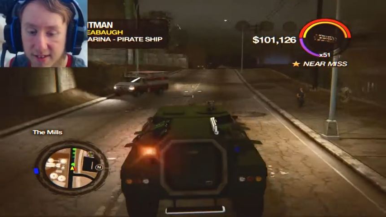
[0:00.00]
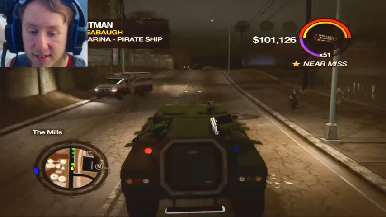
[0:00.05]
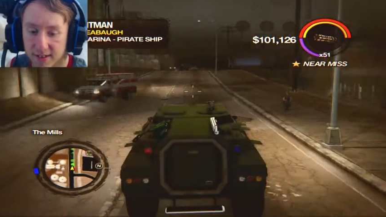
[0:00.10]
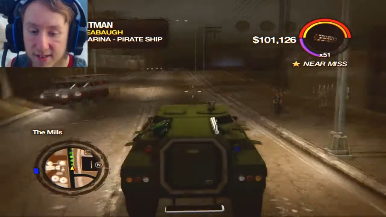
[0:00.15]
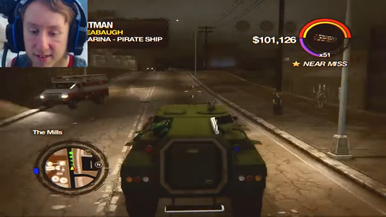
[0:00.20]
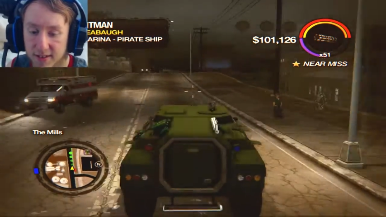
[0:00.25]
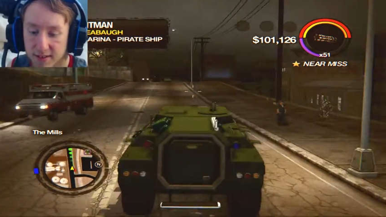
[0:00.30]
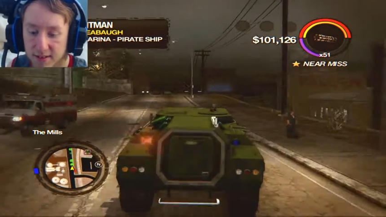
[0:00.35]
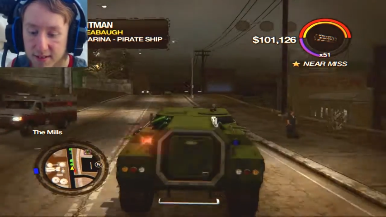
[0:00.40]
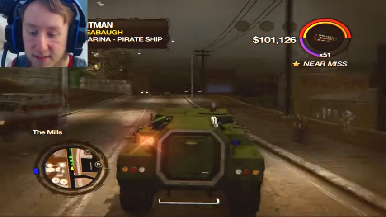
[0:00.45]

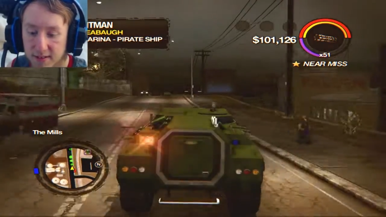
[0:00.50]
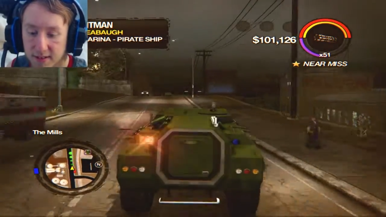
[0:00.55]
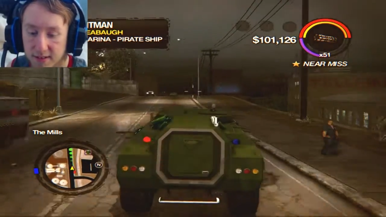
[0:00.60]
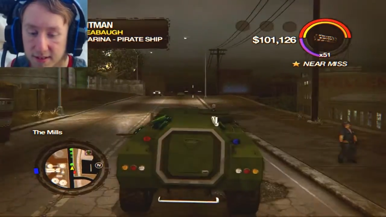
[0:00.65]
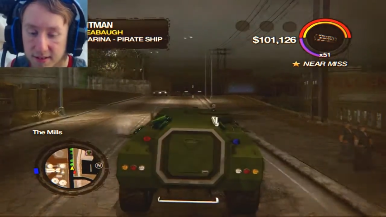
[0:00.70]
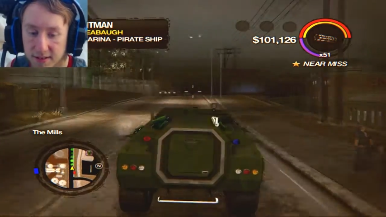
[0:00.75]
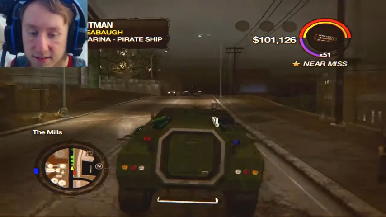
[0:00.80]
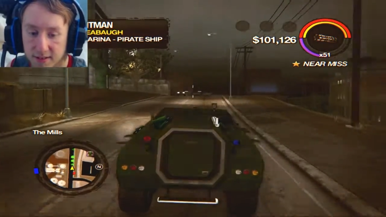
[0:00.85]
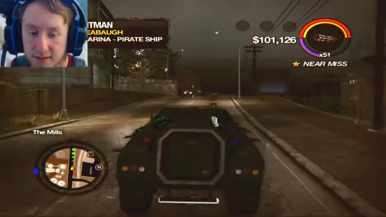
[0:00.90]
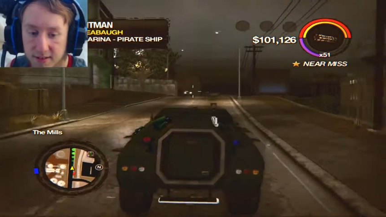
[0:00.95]

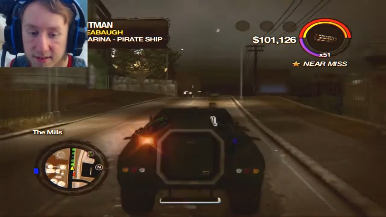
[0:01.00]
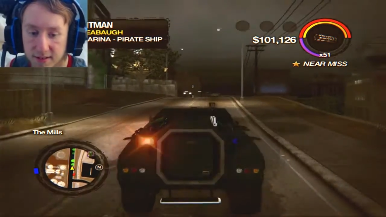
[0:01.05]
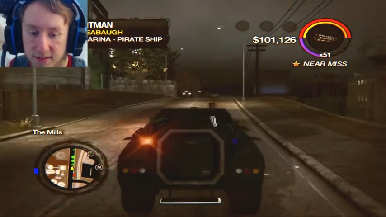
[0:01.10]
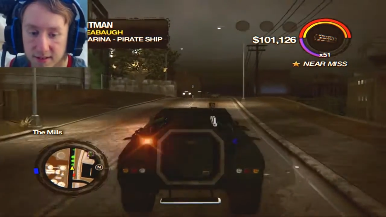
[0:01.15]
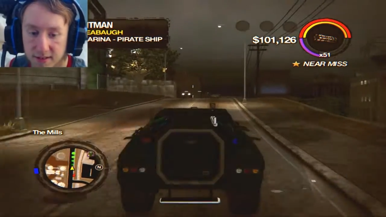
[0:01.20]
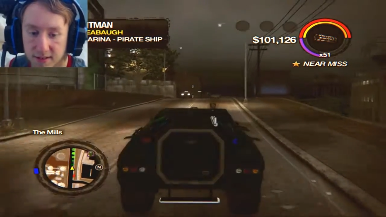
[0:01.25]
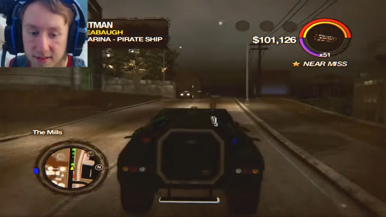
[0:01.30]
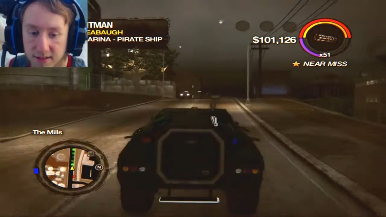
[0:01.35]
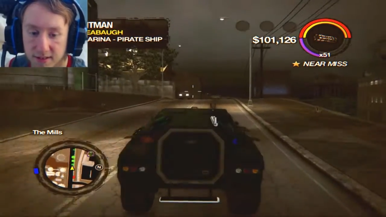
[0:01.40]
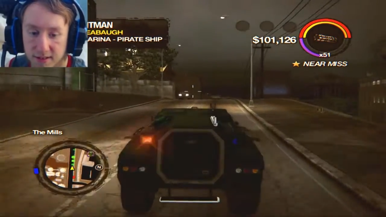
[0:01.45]

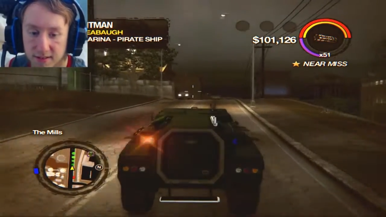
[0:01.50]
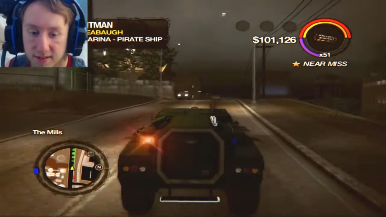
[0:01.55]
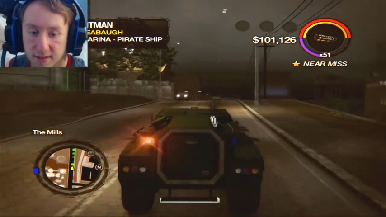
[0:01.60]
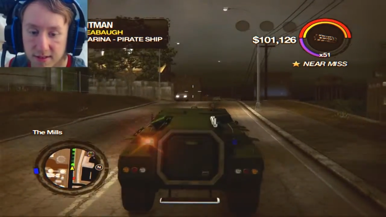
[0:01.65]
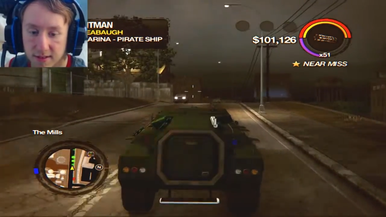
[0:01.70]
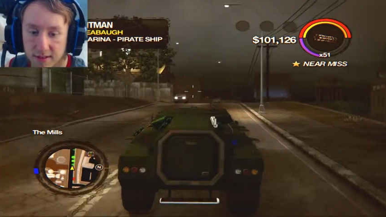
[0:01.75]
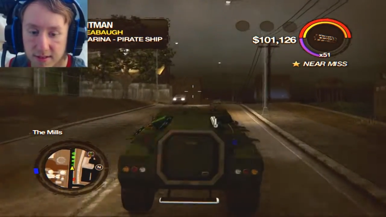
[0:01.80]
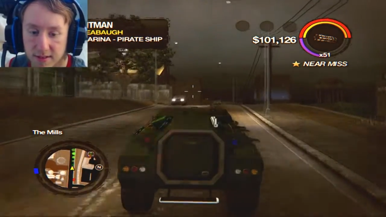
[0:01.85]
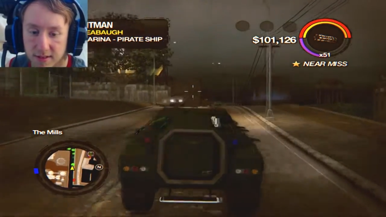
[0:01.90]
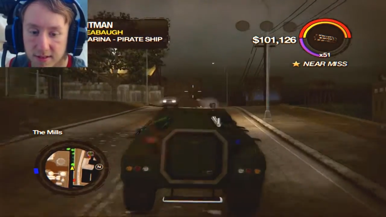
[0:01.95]

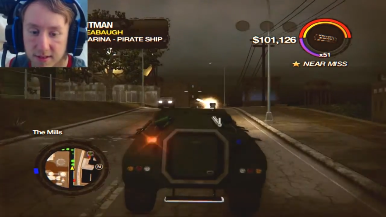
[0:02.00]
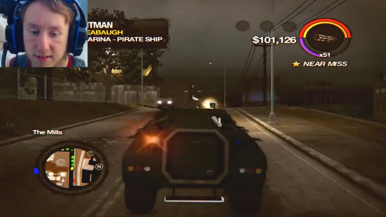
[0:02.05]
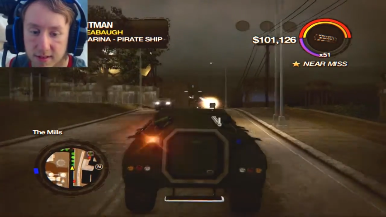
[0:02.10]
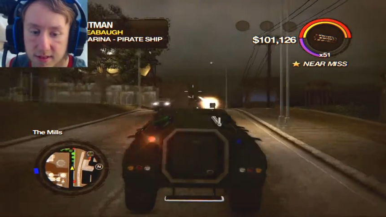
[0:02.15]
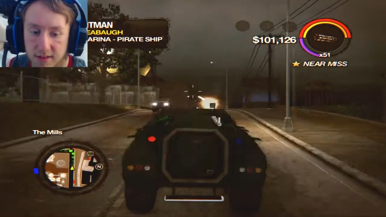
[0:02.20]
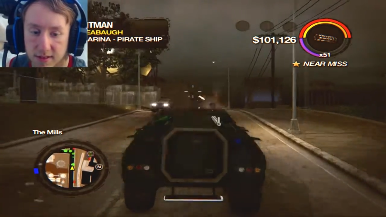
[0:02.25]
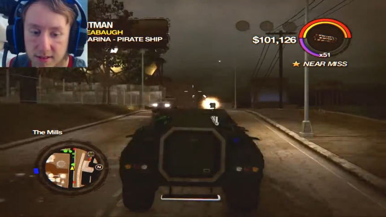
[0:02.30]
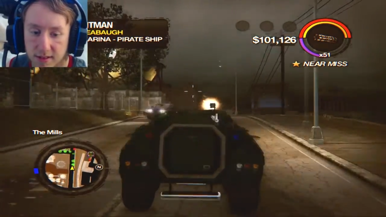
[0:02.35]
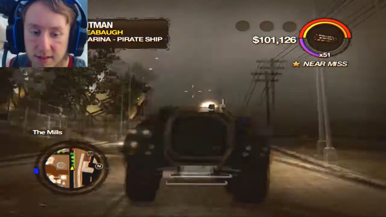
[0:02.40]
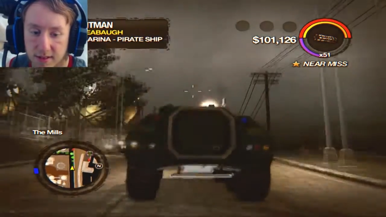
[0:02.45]

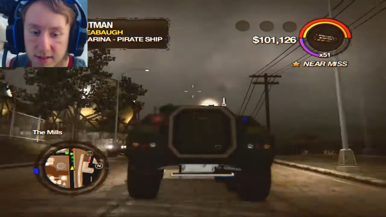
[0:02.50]
(no one is talking)